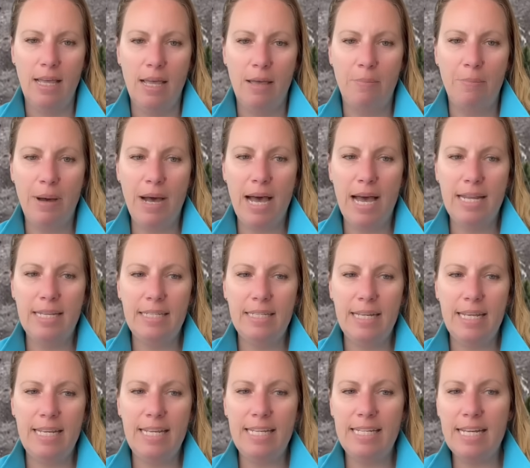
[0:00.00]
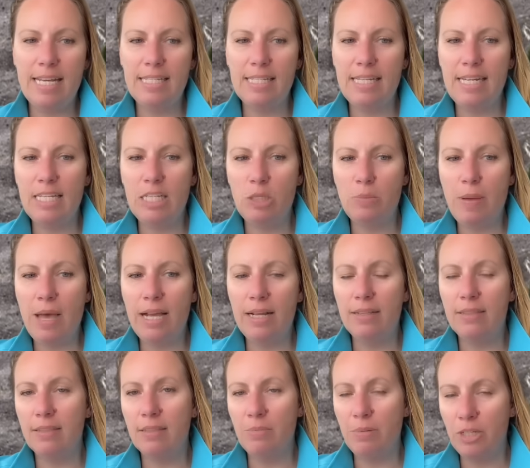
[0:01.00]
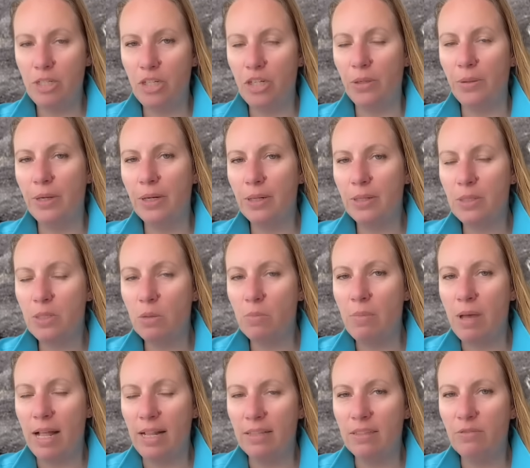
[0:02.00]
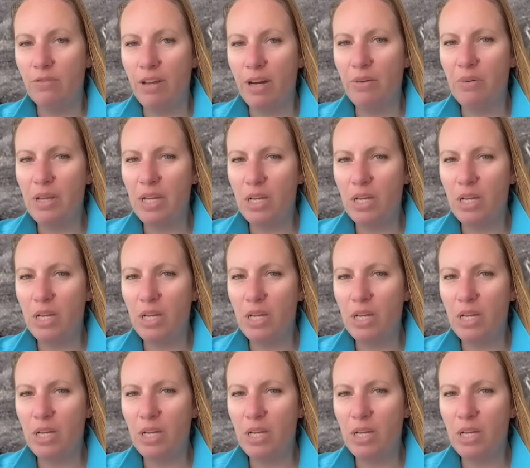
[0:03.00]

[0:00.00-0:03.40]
But he doesn't expect the material to melt very